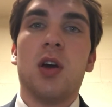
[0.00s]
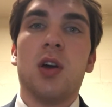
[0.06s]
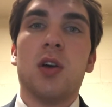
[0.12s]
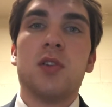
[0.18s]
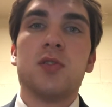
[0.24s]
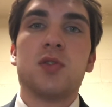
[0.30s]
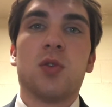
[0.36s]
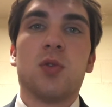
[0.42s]

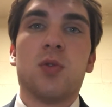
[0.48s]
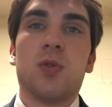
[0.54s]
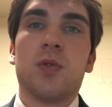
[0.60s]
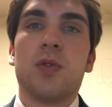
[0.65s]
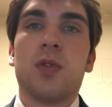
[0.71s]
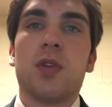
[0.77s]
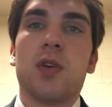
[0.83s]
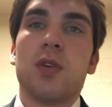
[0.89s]

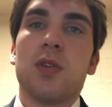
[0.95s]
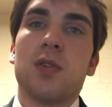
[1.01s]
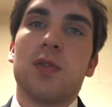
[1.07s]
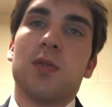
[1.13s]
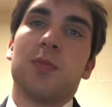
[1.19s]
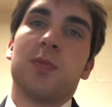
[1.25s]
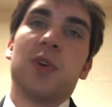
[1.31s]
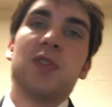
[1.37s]
So,
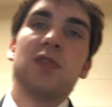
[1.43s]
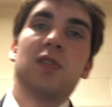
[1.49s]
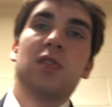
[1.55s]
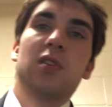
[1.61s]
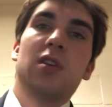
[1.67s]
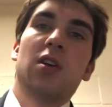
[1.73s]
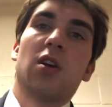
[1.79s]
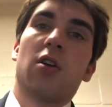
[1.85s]

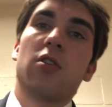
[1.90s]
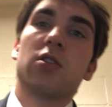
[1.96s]
basically, our